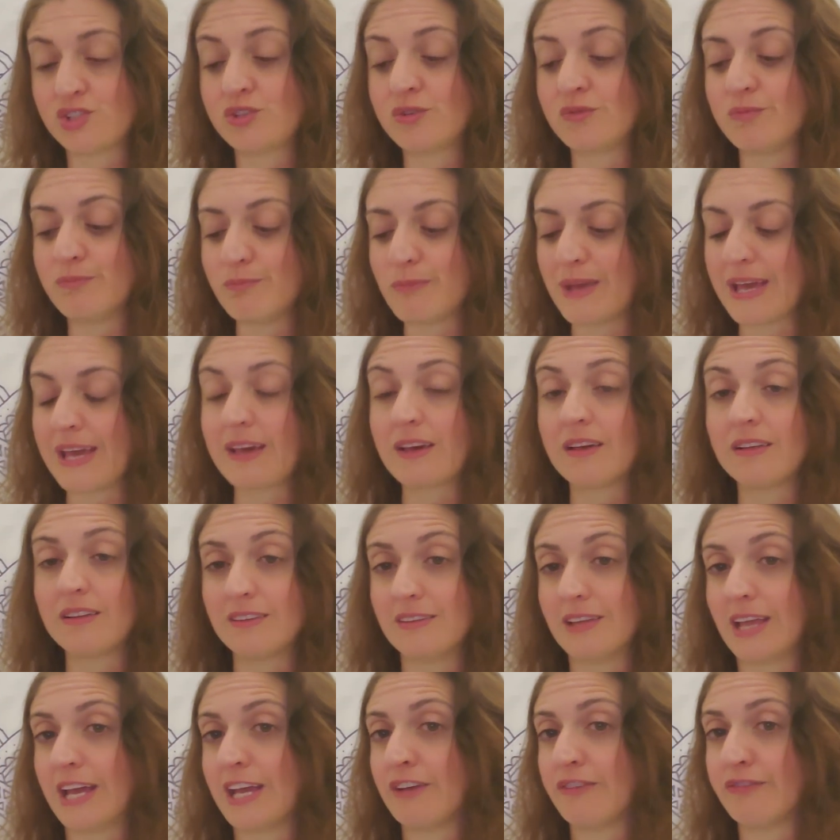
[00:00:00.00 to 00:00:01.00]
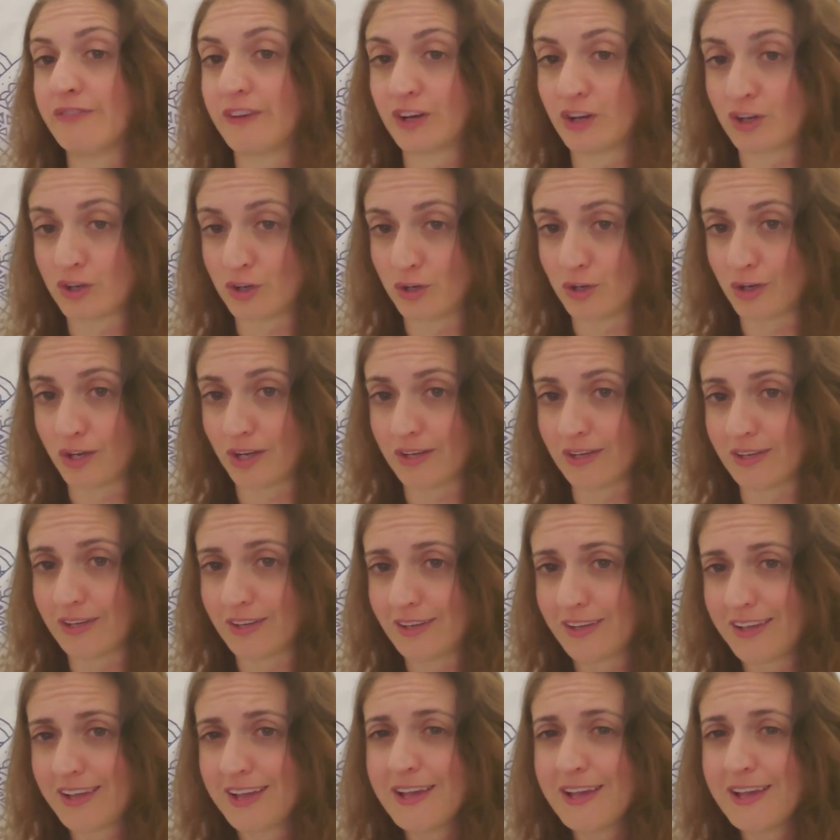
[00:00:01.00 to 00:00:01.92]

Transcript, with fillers: to make life good